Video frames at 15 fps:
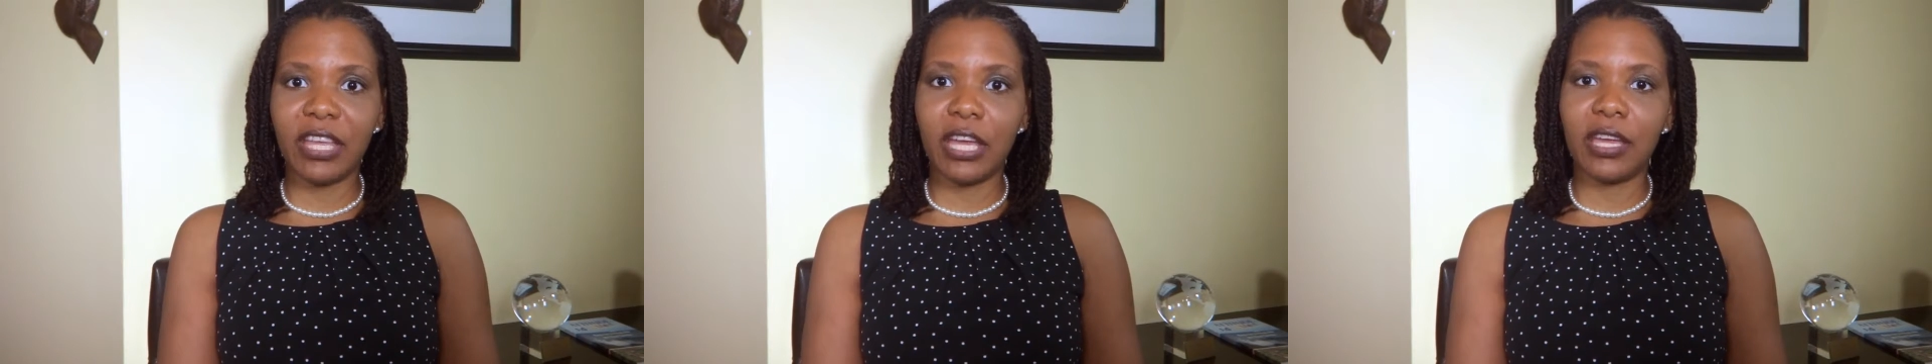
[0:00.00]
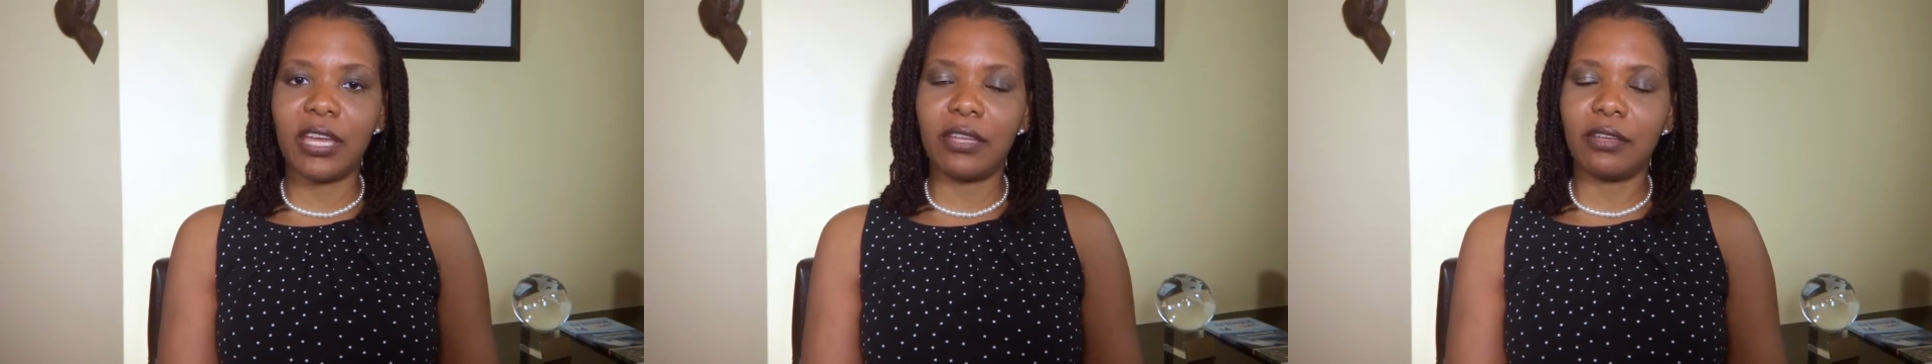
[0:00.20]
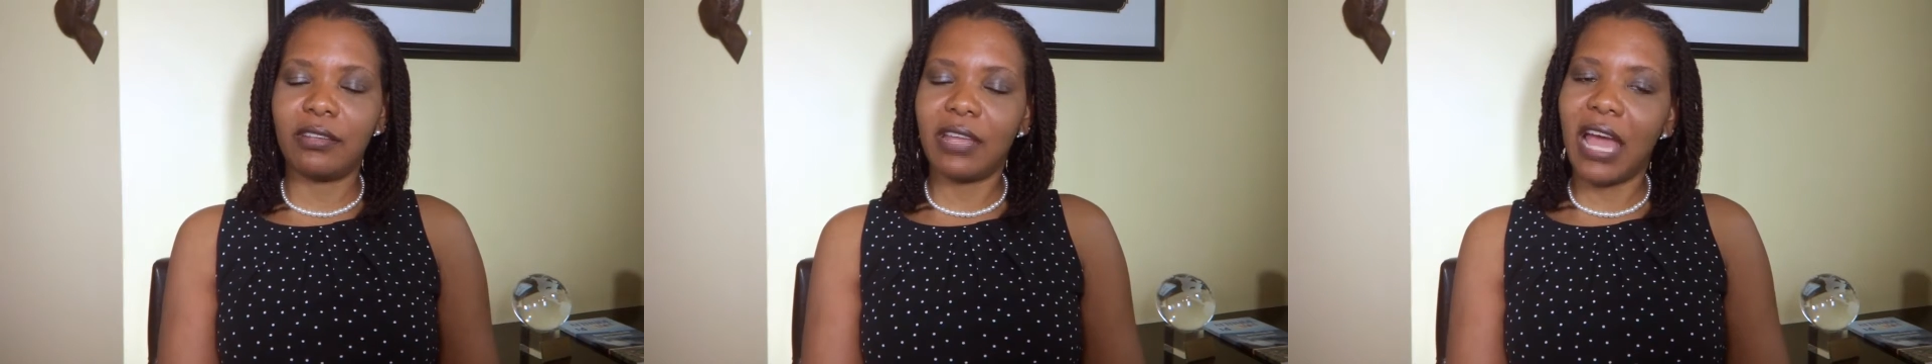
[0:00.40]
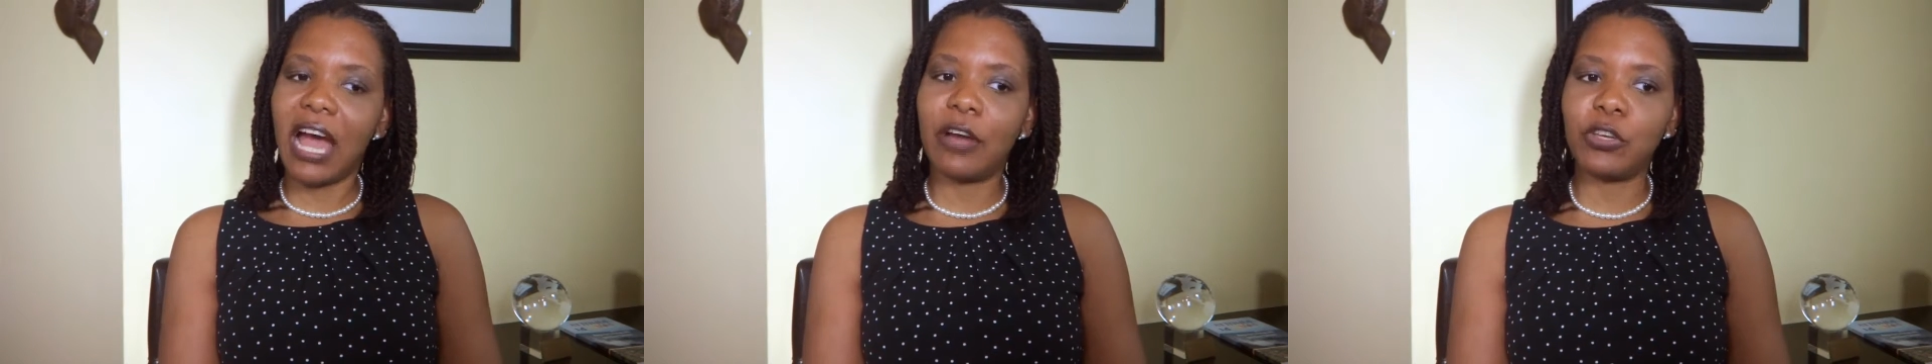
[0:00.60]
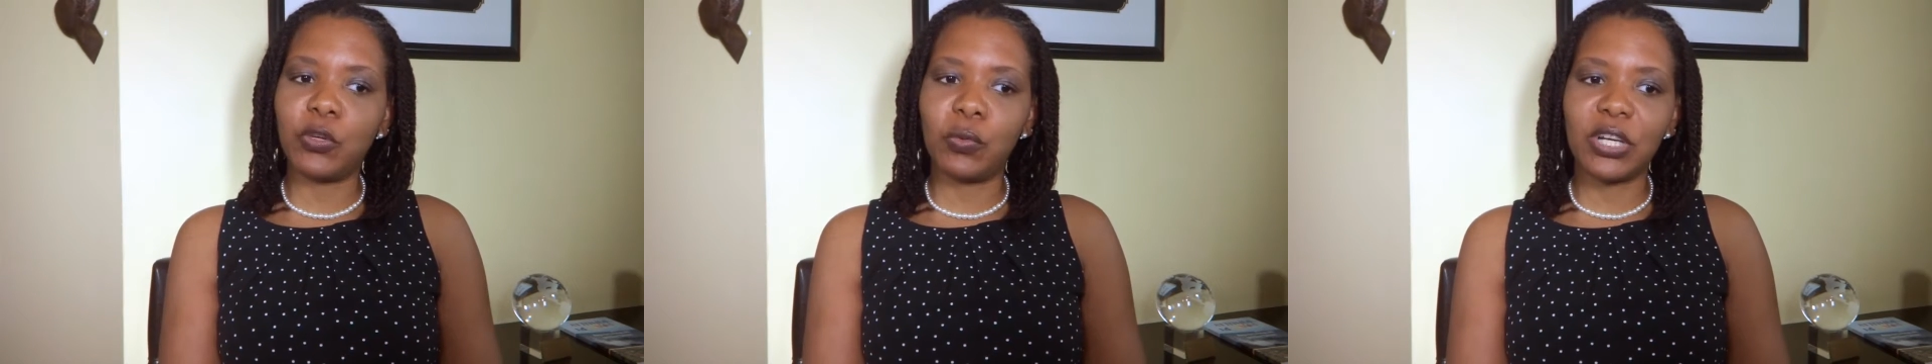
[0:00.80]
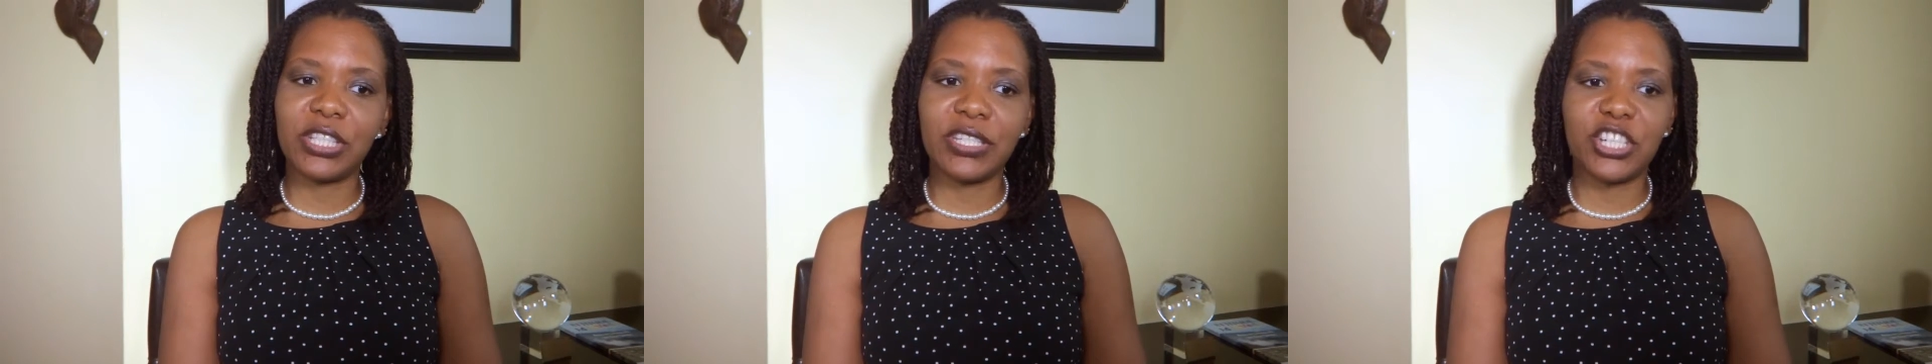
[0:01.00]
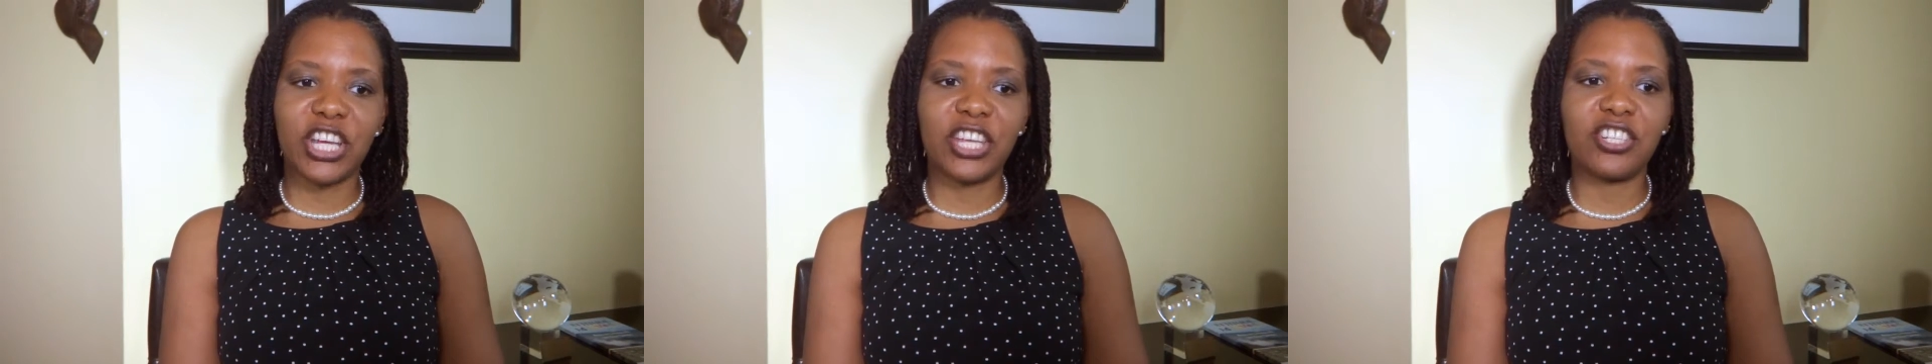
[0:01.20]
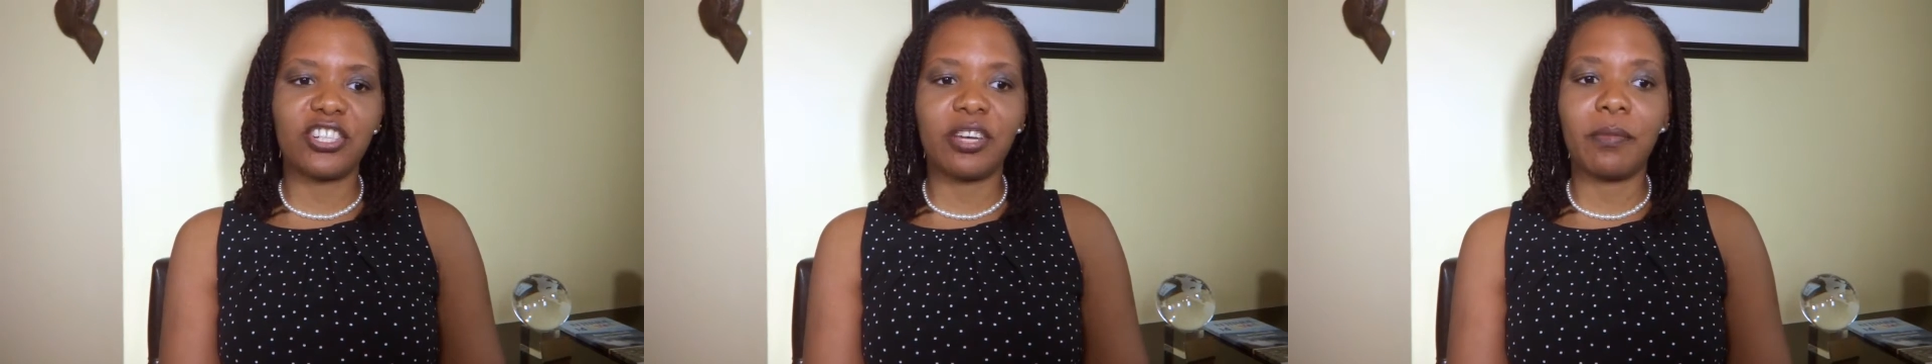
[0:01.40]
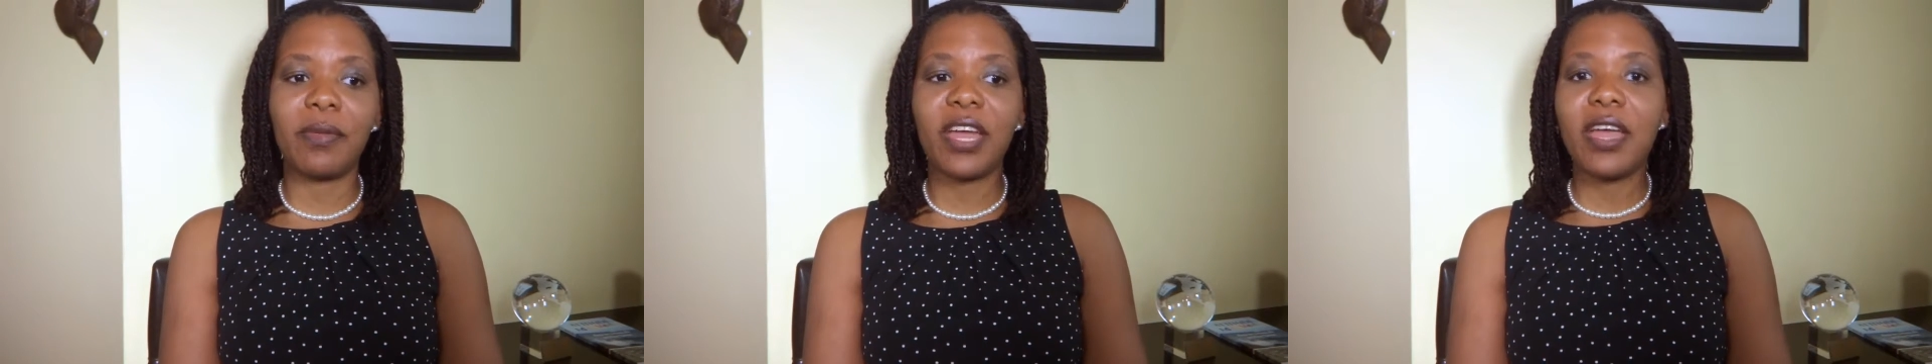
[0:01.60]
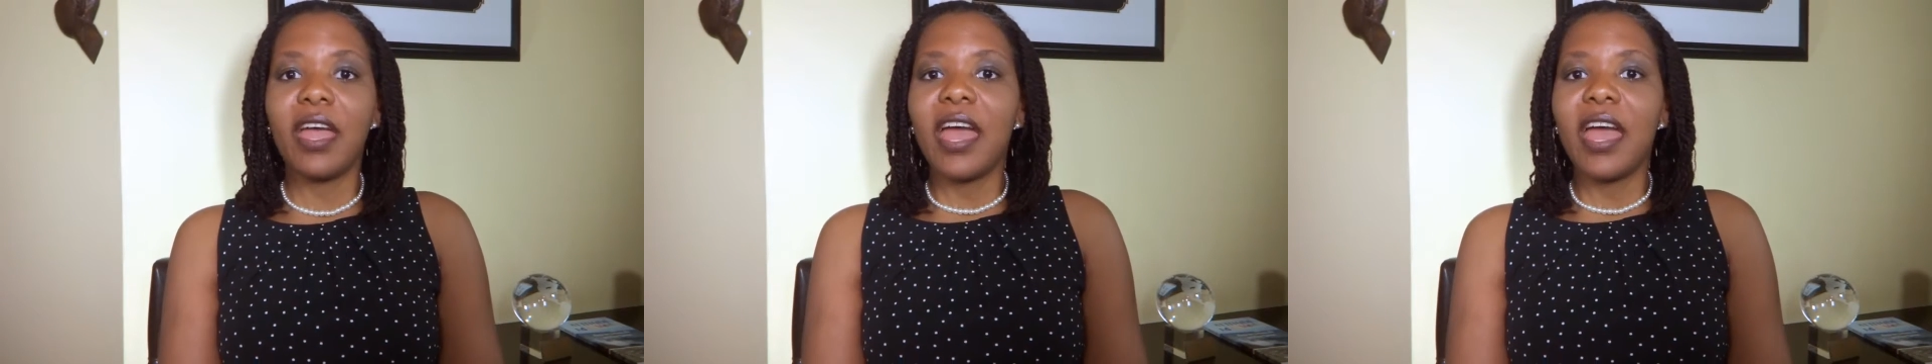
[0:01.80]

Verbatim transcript: that how you want to change them.